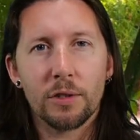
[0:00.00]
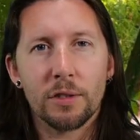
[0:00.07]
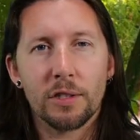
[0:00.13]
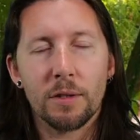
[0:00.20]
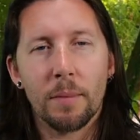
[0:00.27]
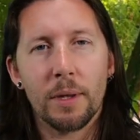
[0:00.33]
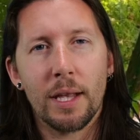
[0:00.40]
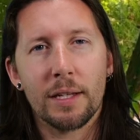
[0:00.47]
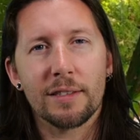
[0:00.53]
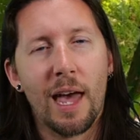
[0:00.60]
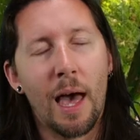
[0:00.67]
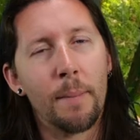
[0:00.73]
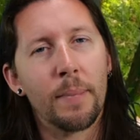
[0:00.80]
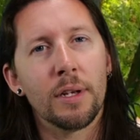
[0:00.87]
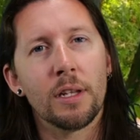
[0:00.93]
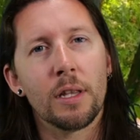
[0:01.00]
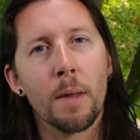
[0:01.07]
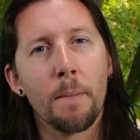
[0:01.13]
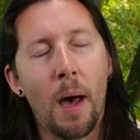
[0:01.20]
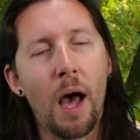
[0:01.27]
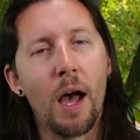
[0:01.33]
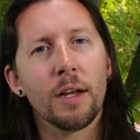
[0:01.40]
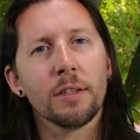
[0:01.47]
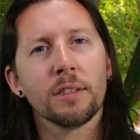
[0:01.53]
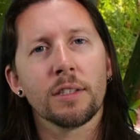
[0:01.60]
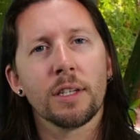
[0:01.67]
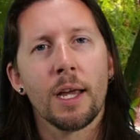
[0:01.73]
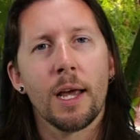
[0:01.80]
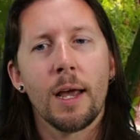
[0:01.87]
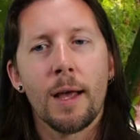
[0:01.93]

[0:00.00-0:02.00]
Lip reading: to something that's happened in the past?